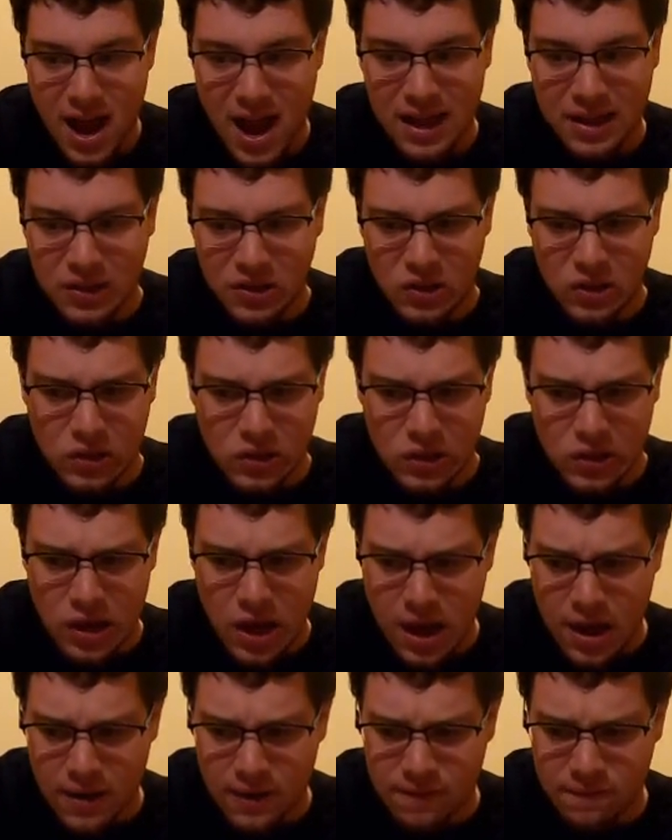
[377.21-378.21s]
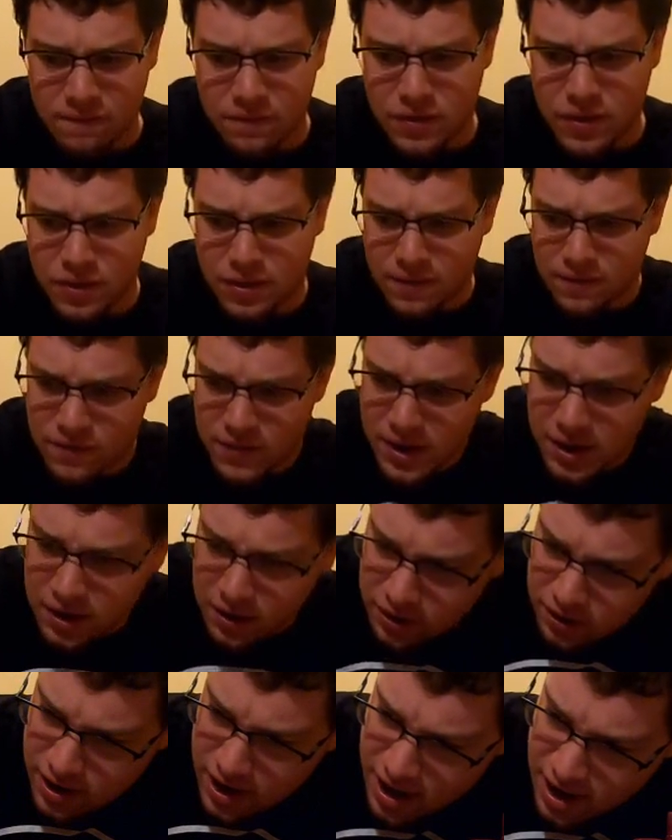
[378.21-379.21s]
I love the
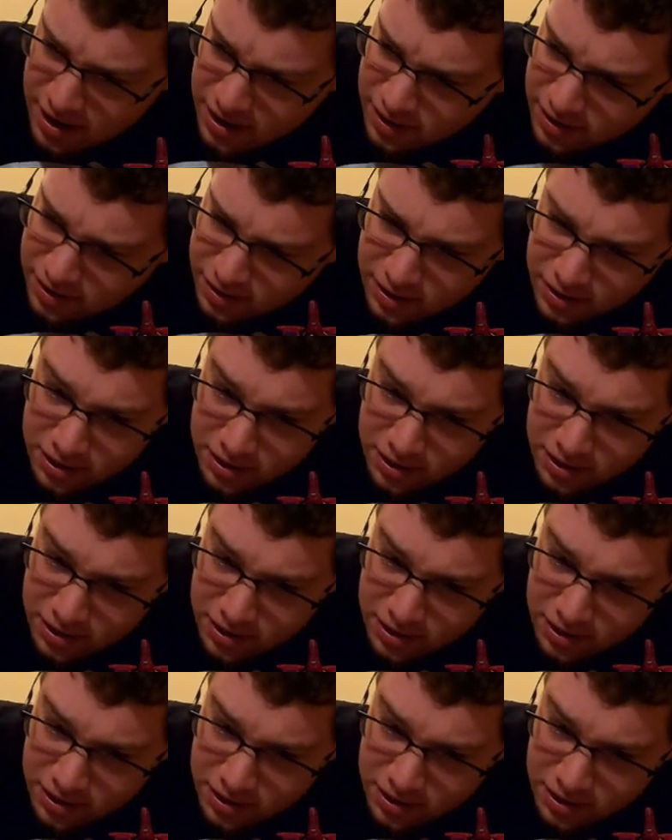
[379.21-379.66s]
figurehead.